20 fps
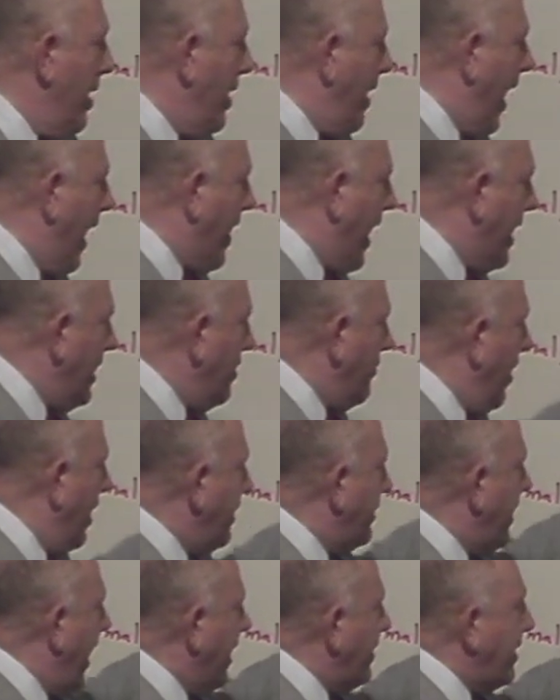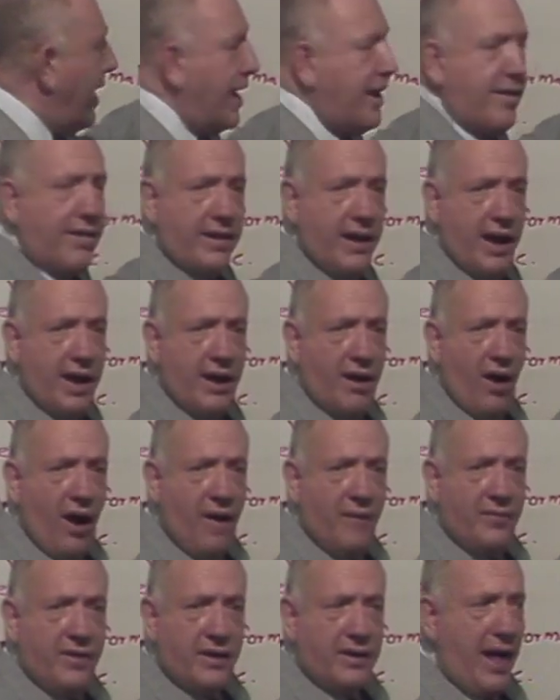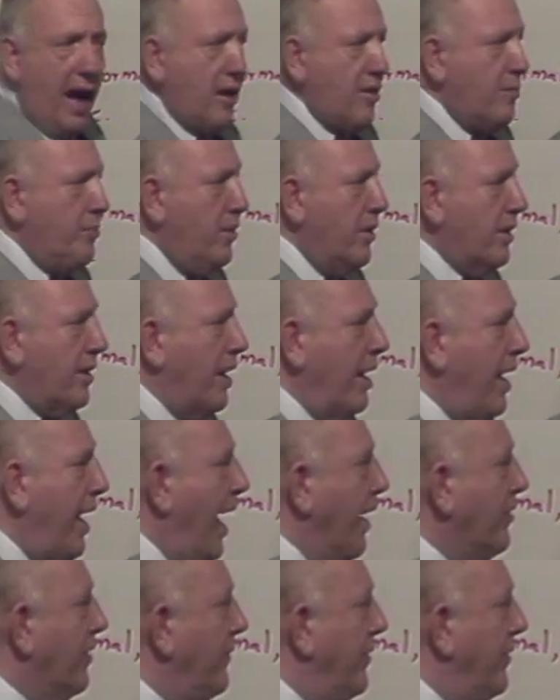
At any rate, that takes care of the textbook and the